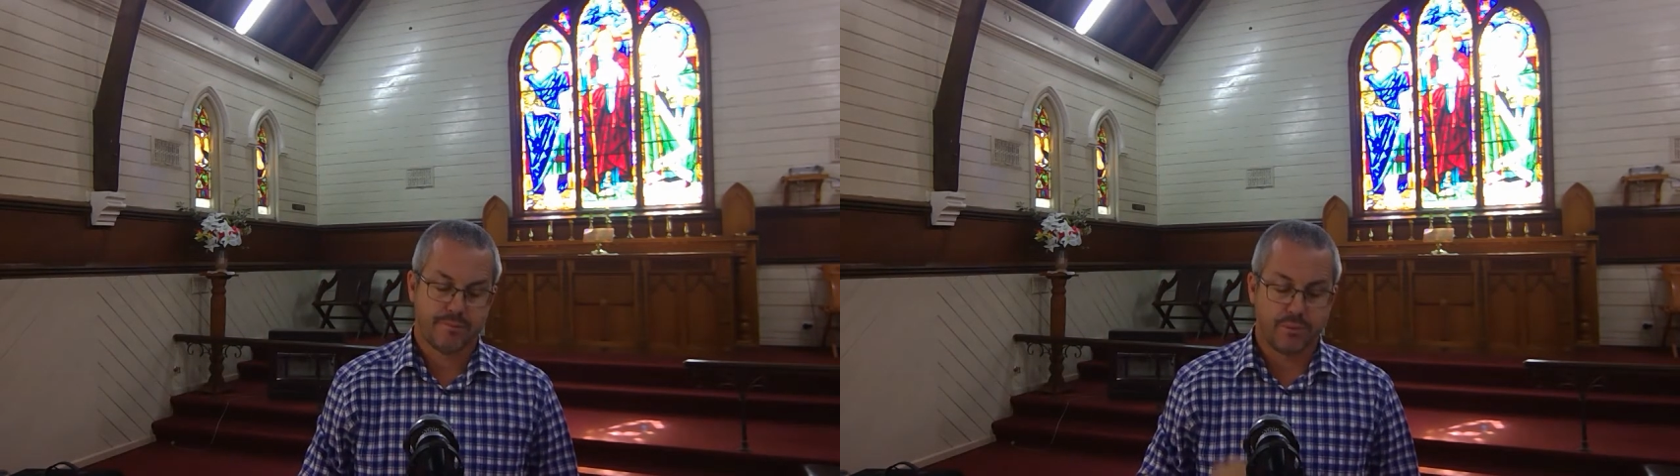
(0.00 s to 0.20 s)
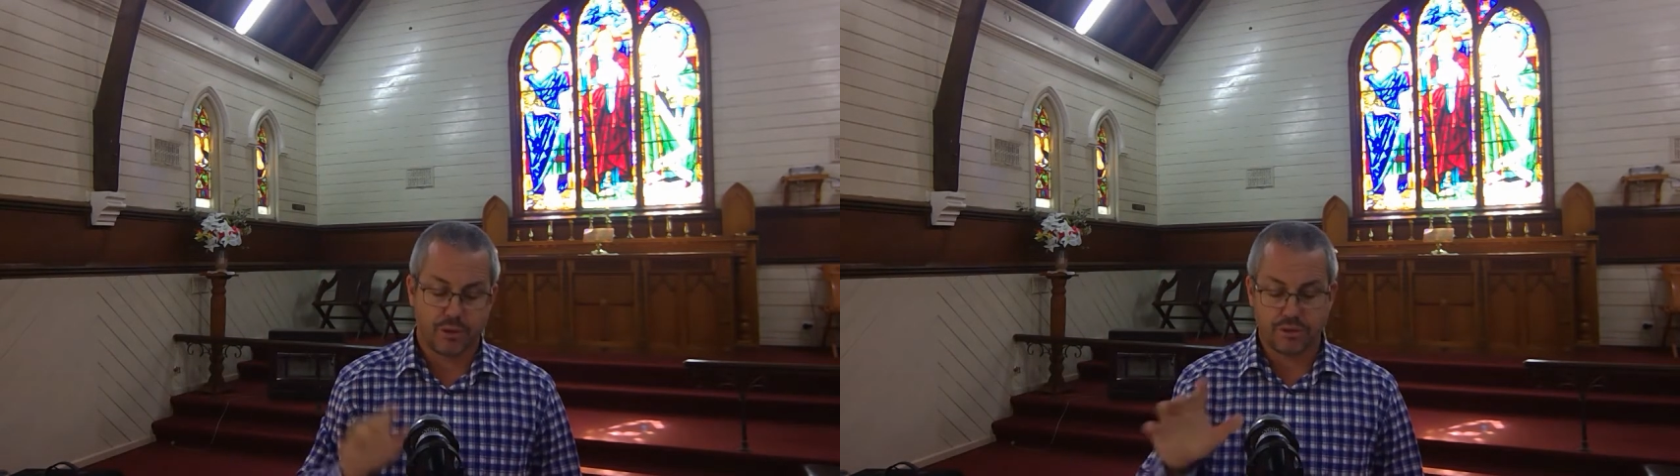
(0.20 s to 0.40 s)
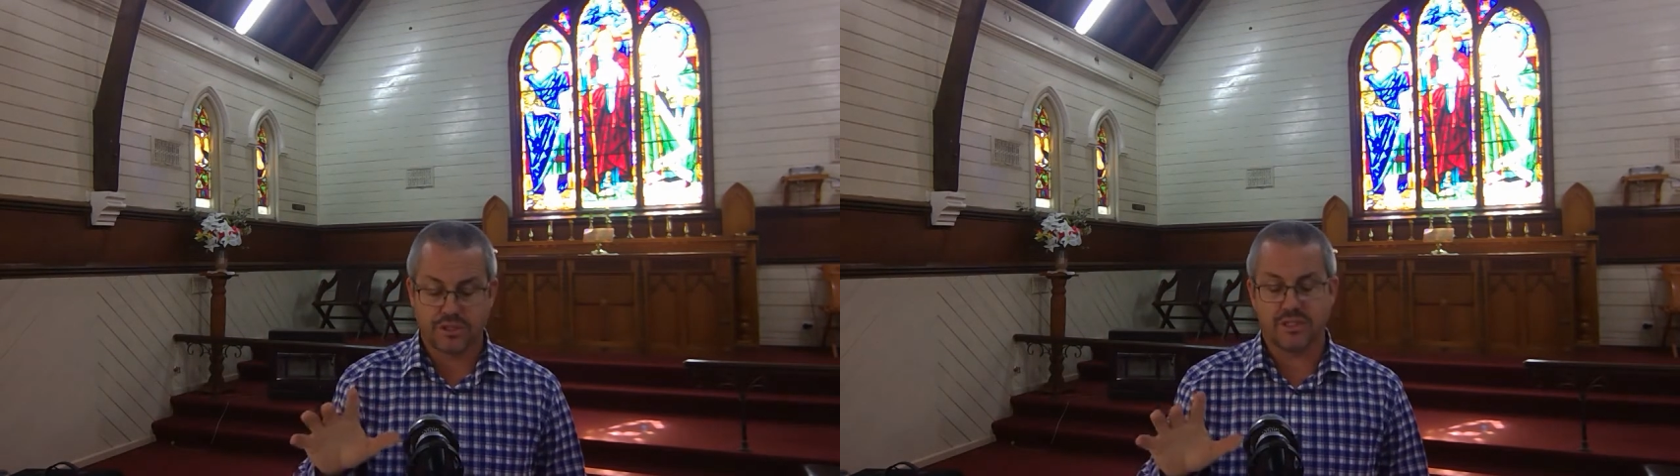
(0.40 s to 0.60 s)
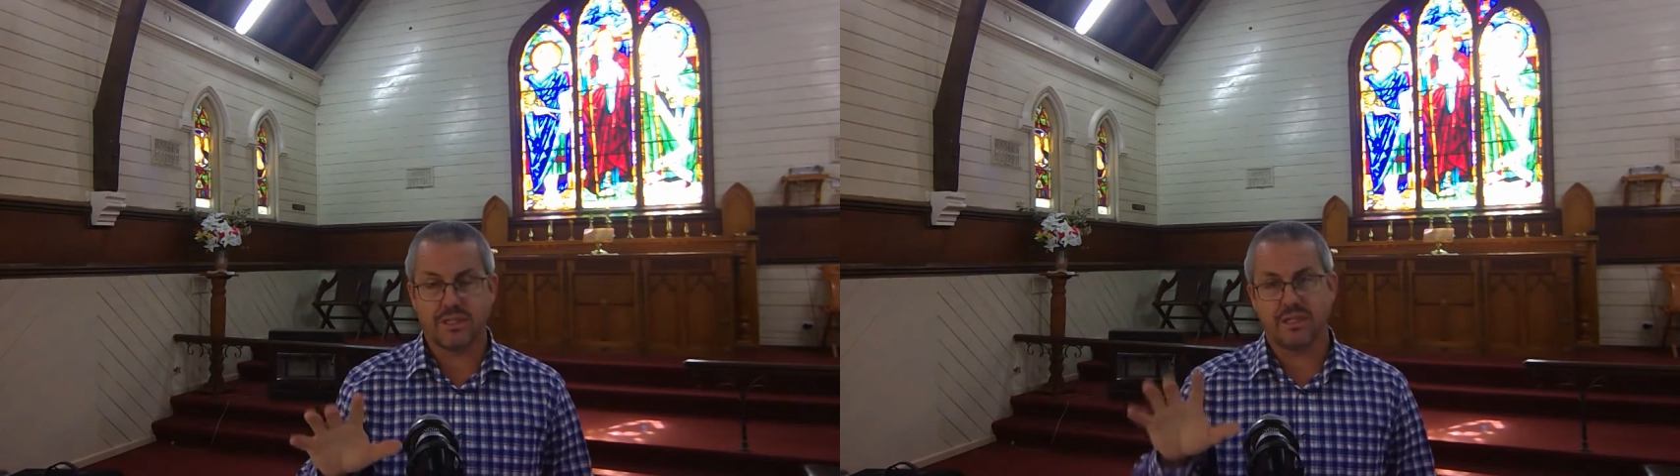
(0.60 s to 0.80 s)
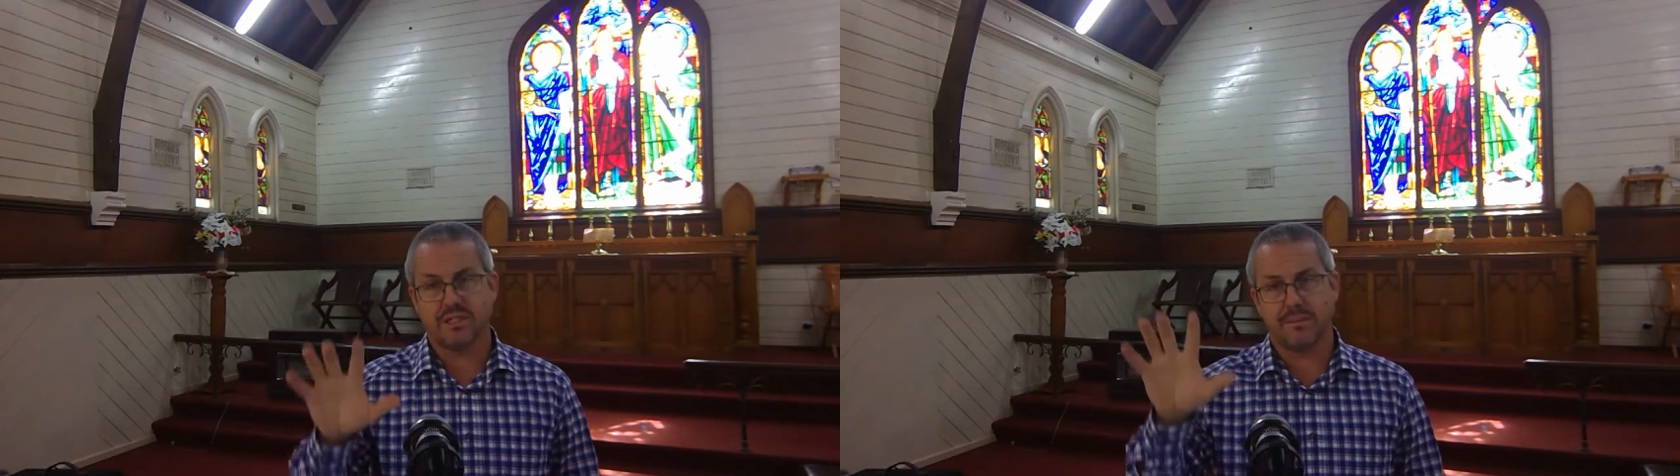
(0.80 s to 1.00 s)
Paul
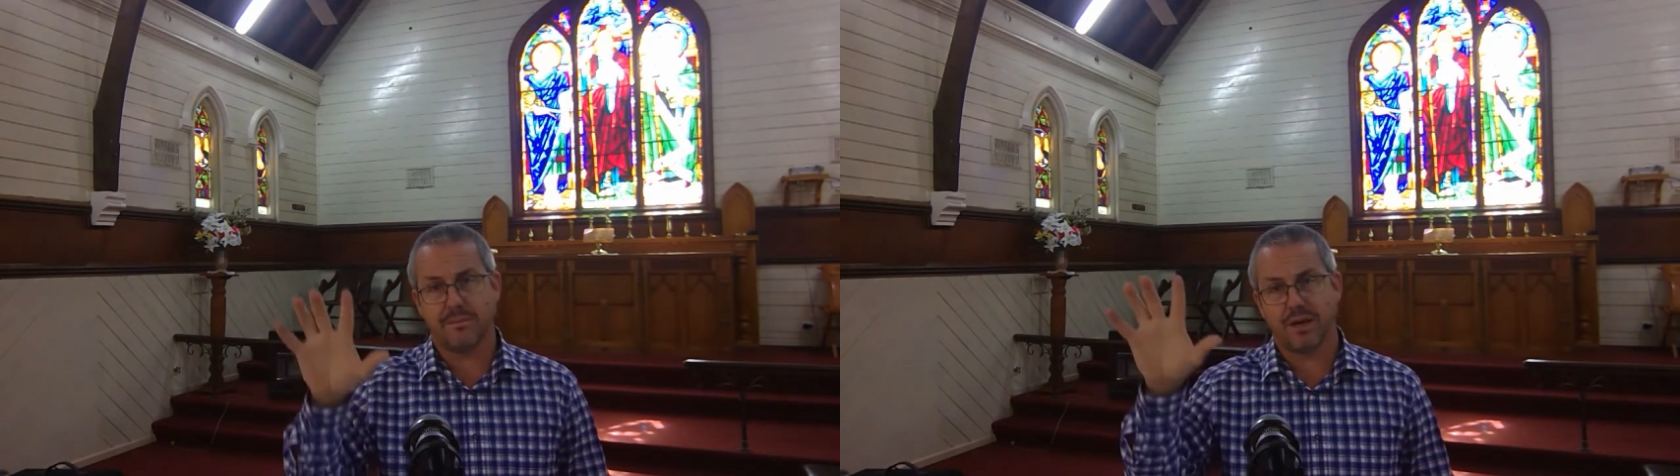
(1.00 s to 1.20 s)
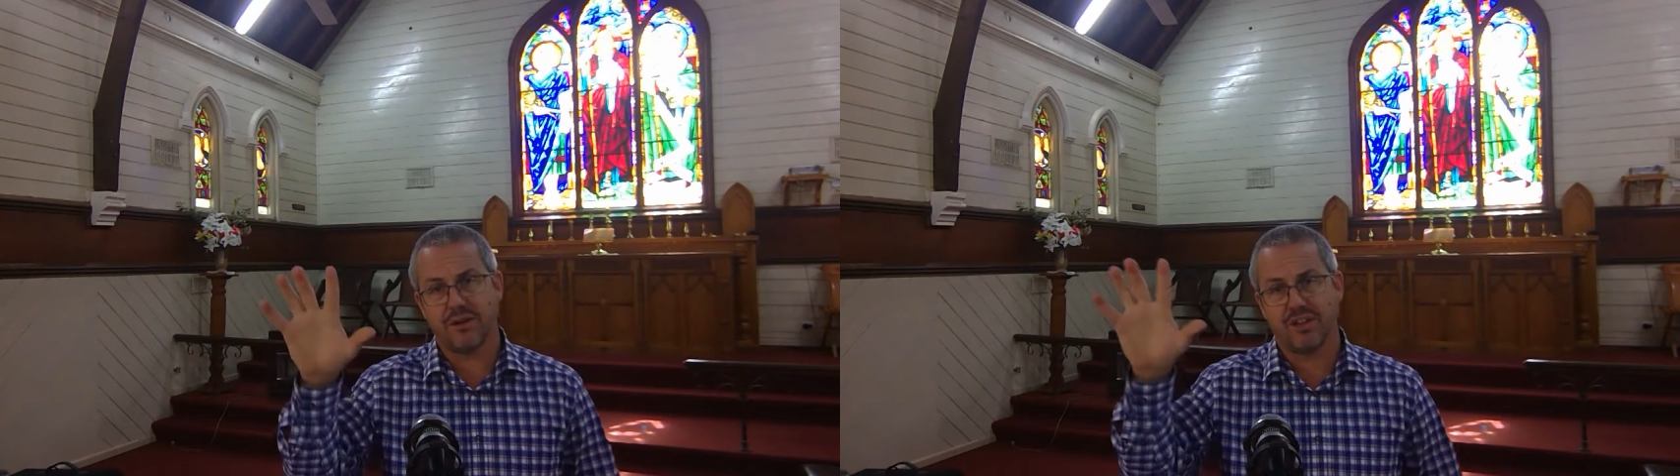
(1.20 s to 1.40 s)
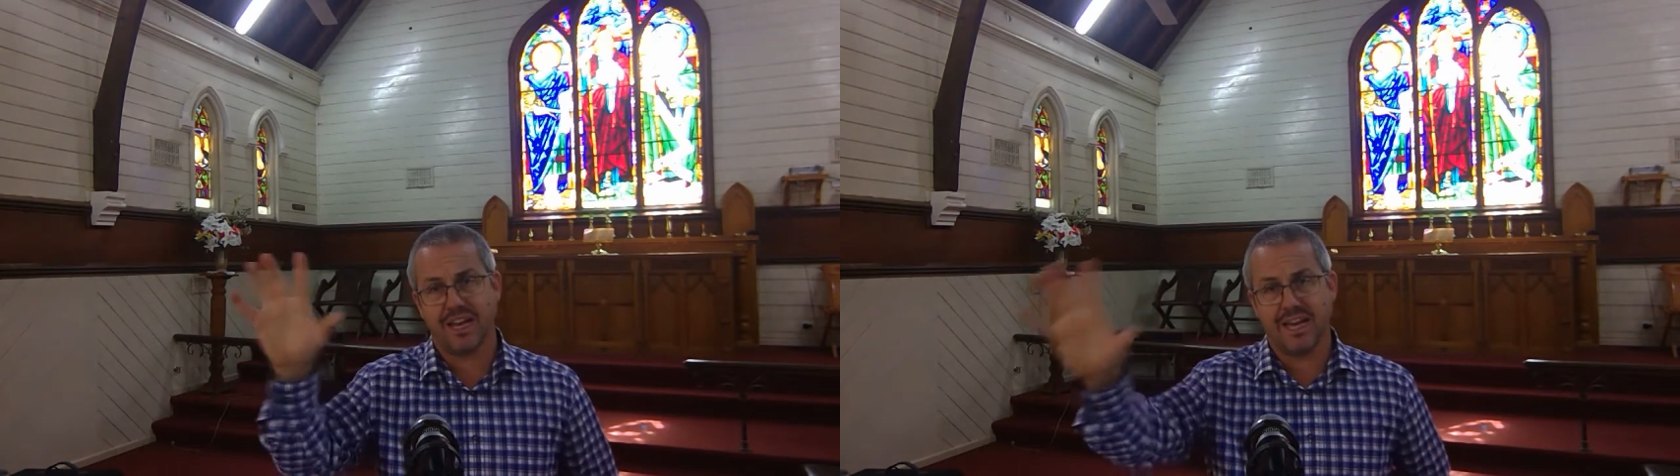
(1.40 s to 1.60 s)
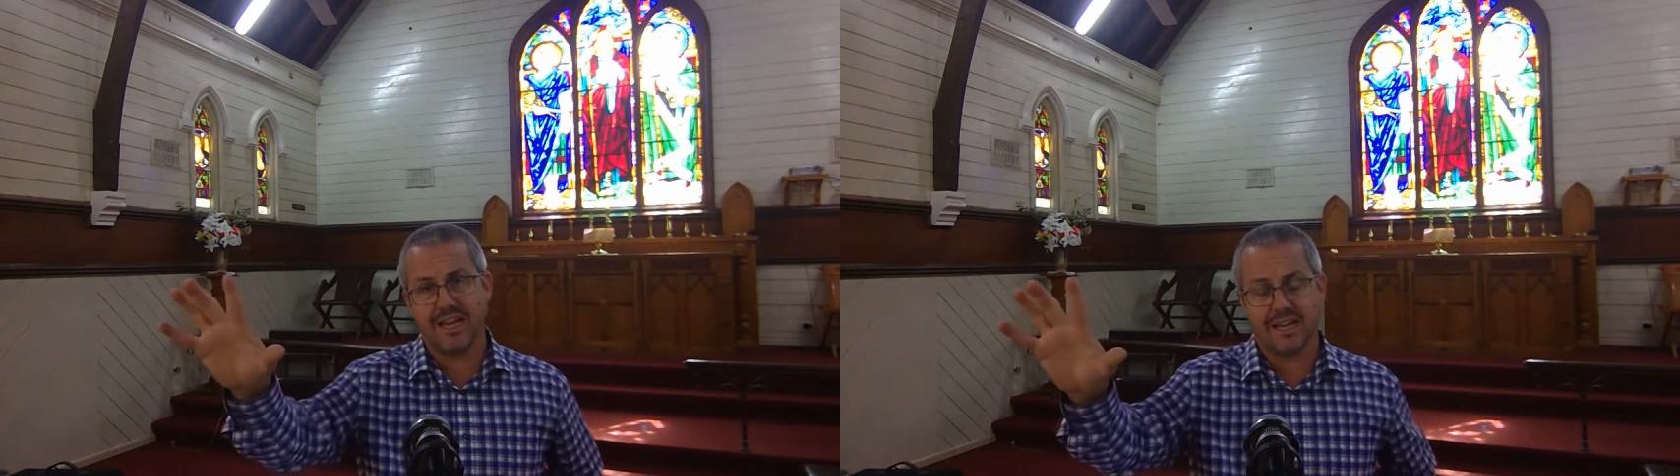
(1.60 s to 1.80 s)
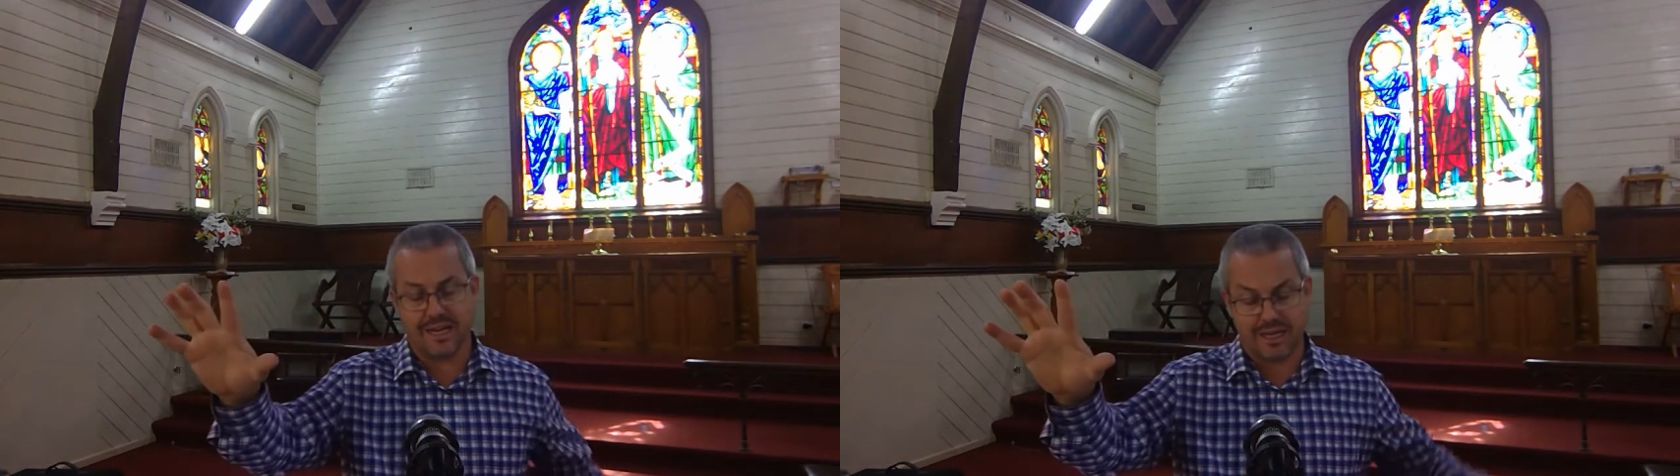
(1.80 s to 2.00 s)
sees in both
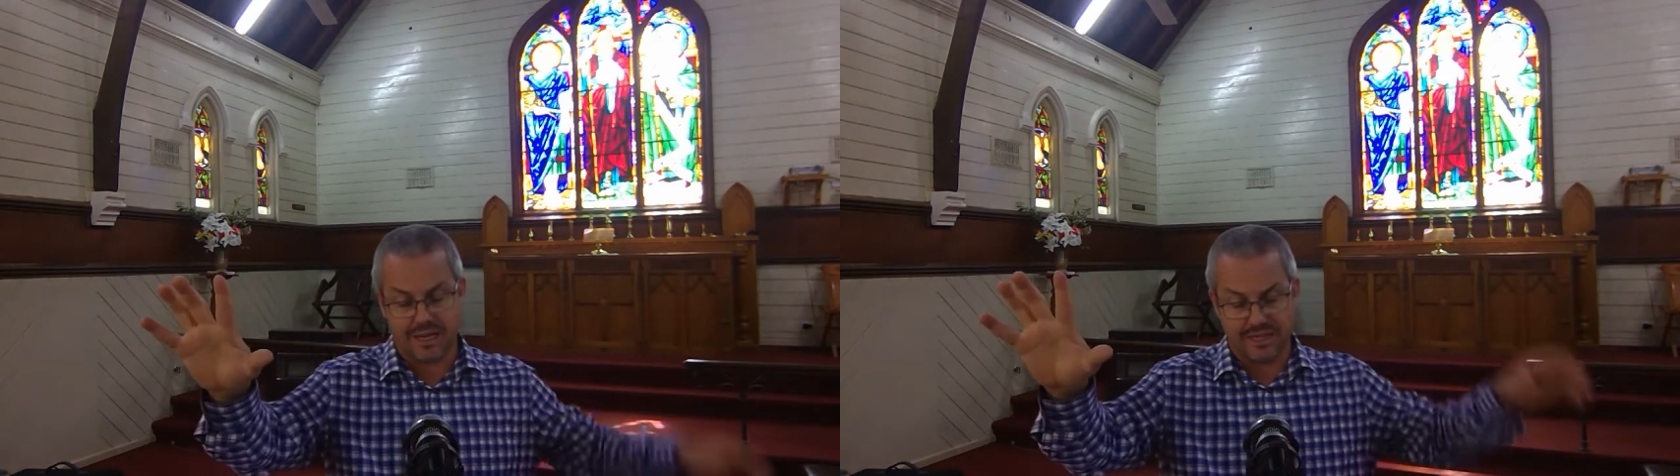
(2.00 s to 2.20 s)
Hagar